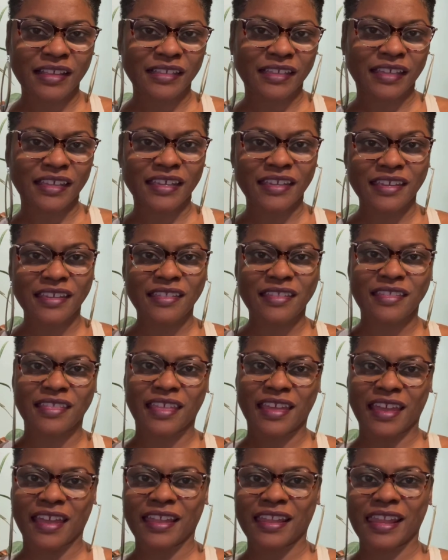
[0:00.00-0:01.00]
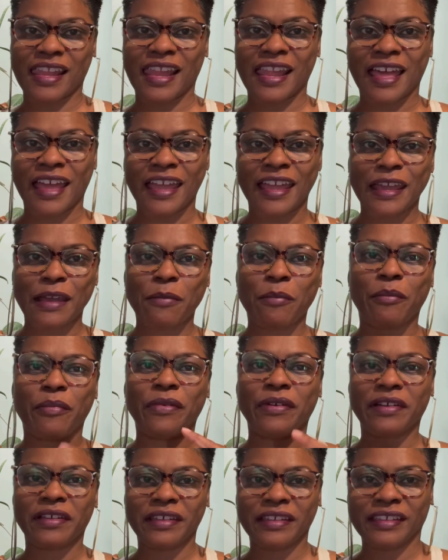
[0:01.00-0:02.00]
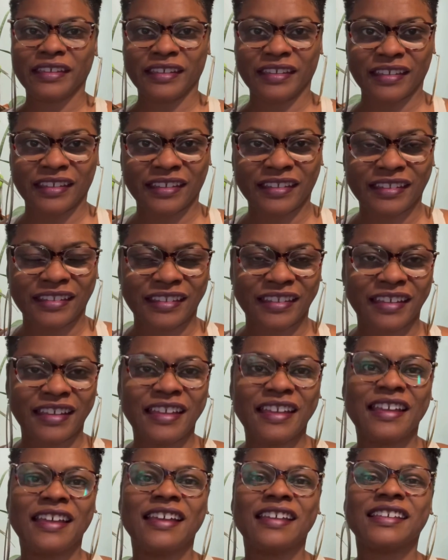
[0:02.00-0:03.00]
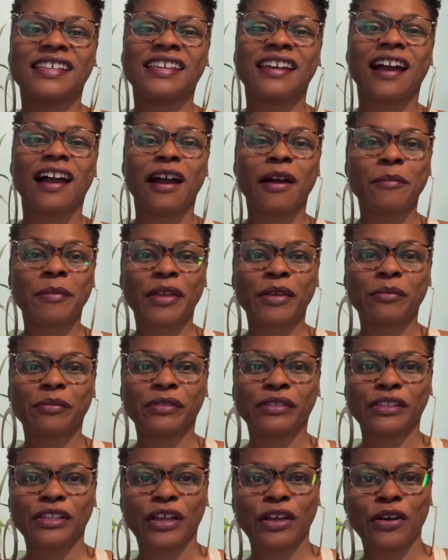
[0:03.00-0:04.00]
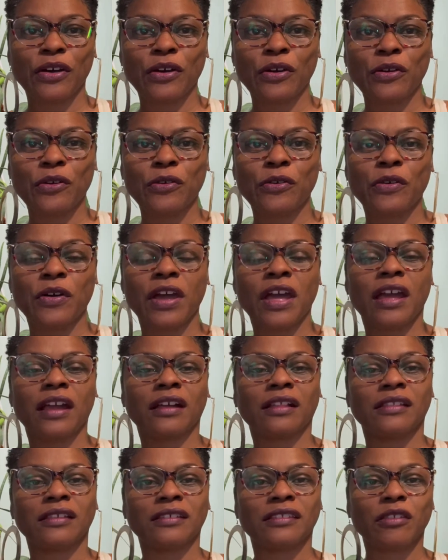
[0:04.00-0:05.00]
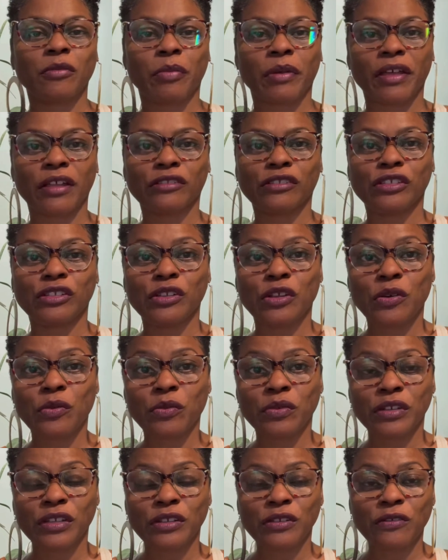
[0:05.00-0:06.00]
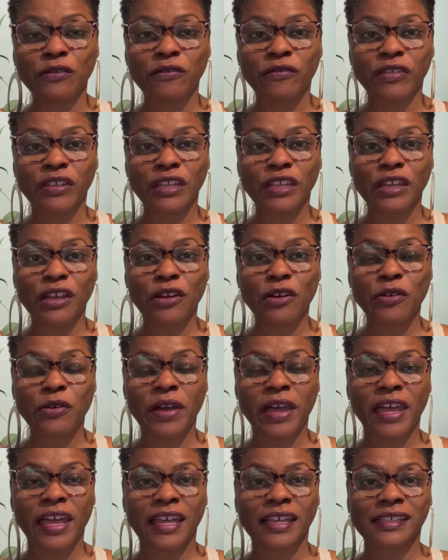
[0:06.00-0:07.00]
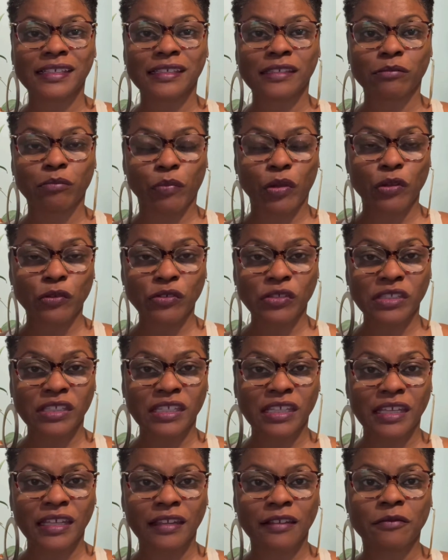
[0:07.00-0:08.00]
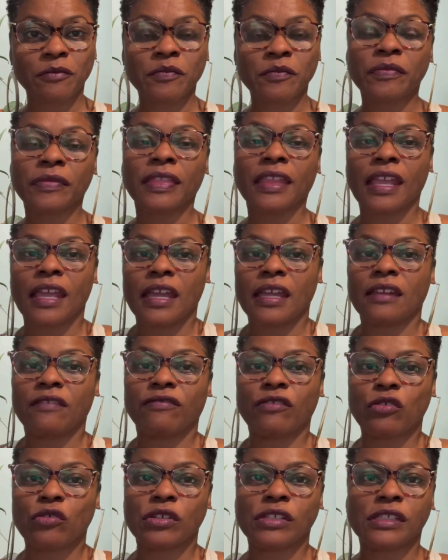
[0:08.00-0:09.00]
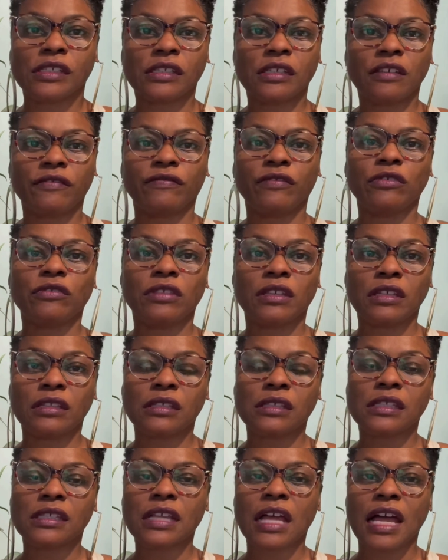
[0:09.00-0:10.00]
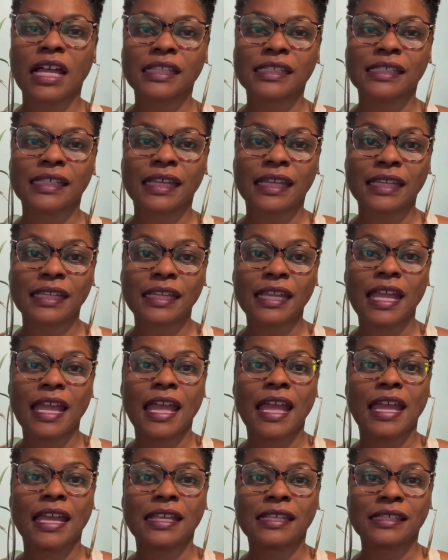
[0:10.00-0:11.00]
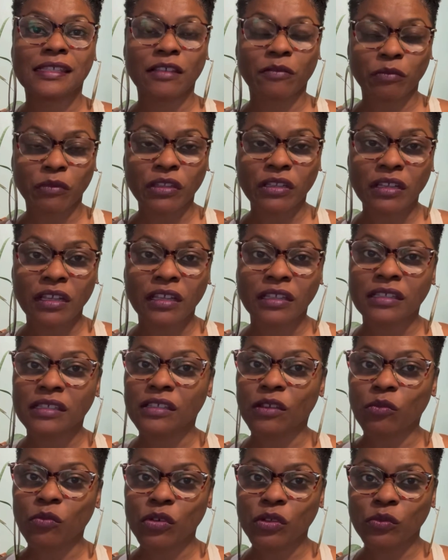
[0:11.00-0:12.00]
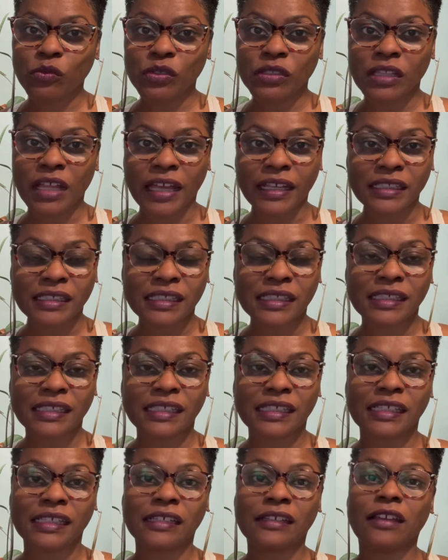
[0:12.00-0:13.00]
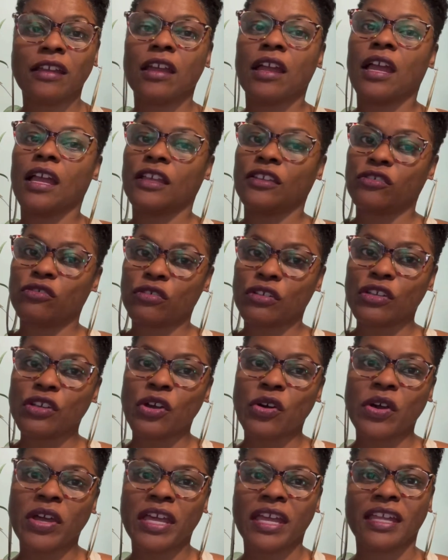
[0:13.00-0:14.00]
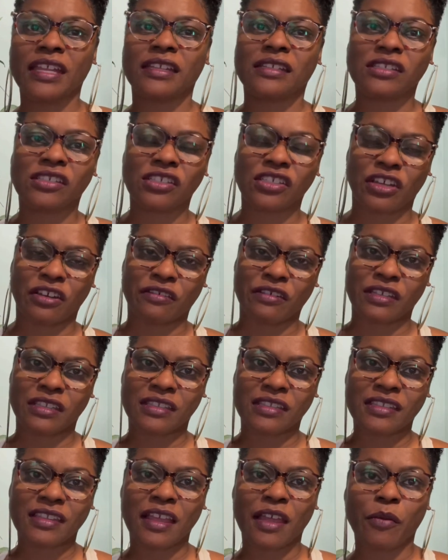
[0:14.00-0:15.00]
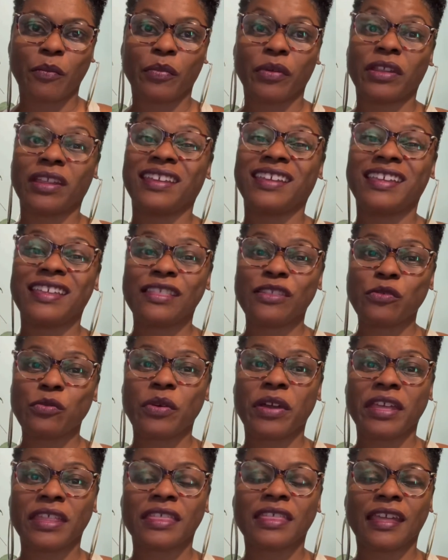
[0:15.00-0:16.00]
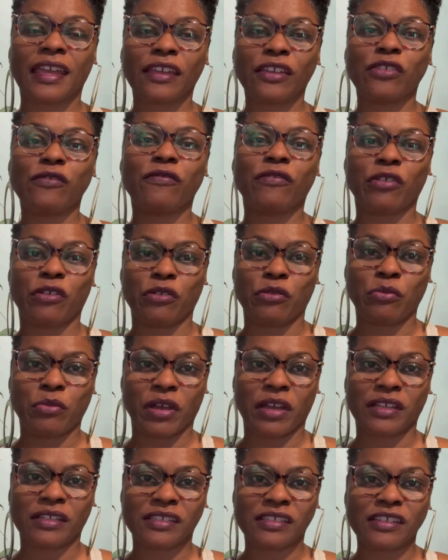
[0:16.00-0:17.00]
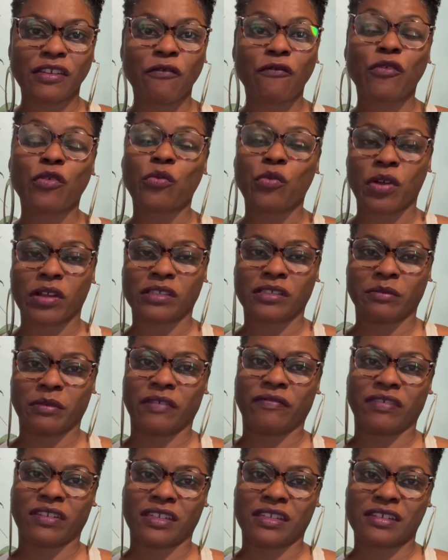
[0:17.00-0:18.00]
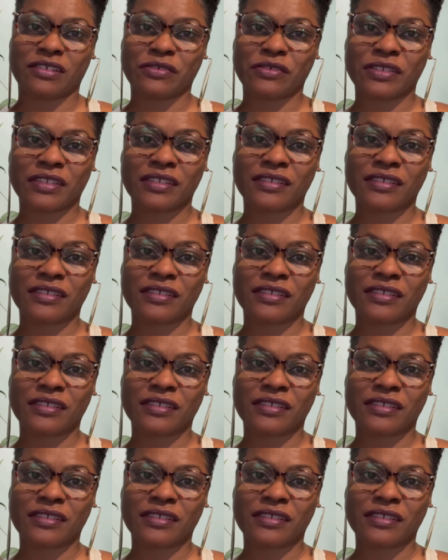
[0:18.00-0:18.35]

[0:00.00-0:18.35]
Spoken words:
Hit that like button. Comment below. Click the bell to know when a new video has posted. And of course, if you think this content is something that someone would like to see, you can go ahead and share it. But either way, thank you very much for watching my videos.